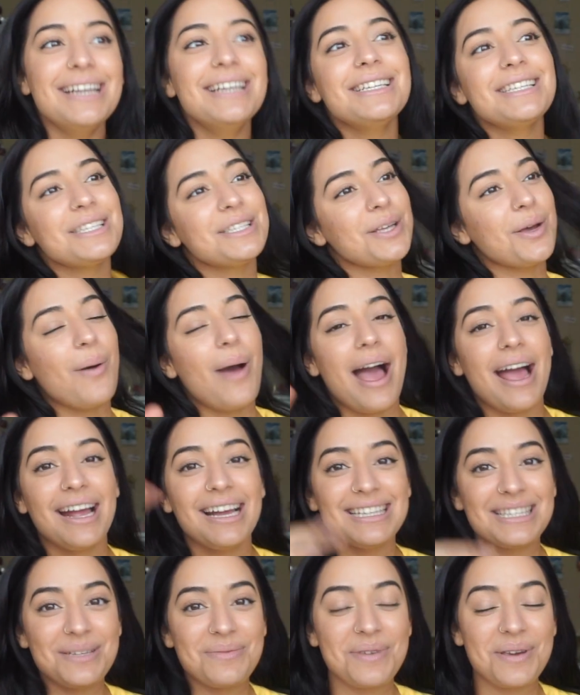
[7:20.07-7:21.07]
So I
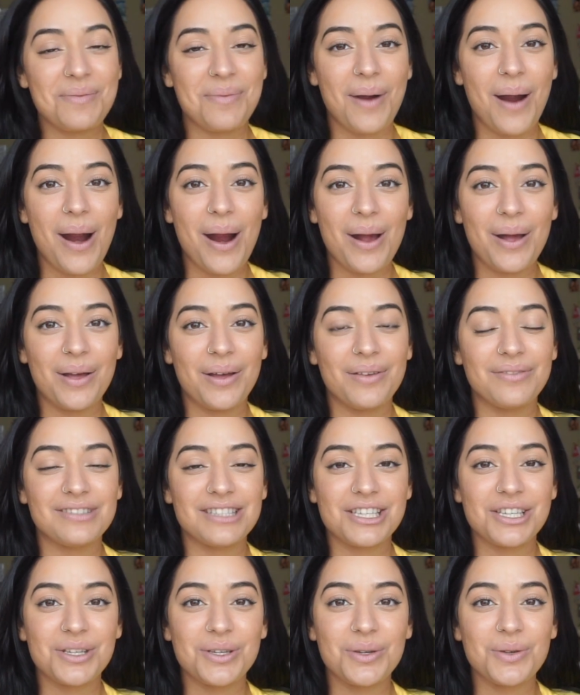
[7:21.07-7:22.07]
got to be a part of
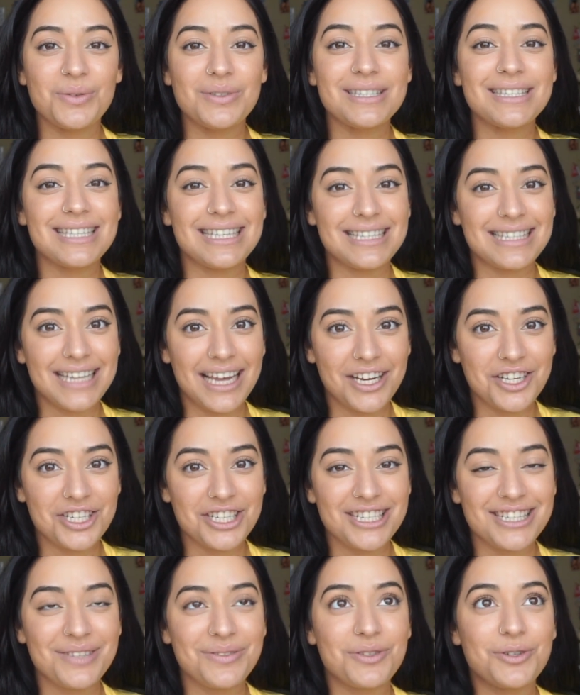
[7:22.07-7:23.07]
2
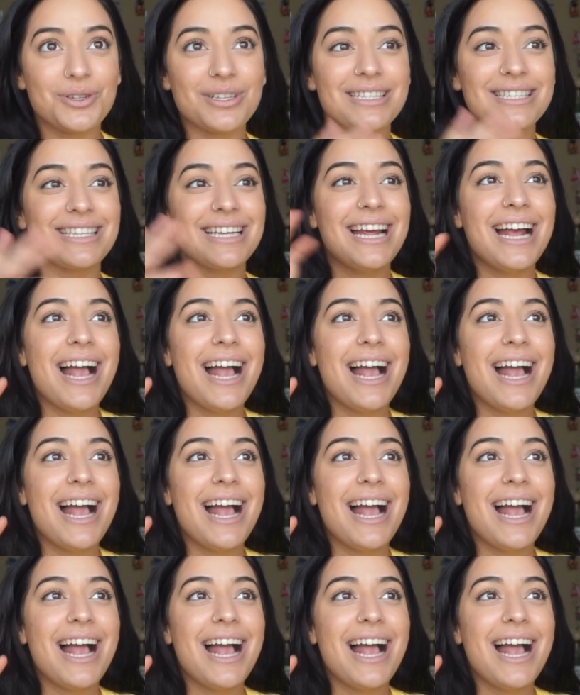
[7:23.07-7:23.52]
C-sections, which was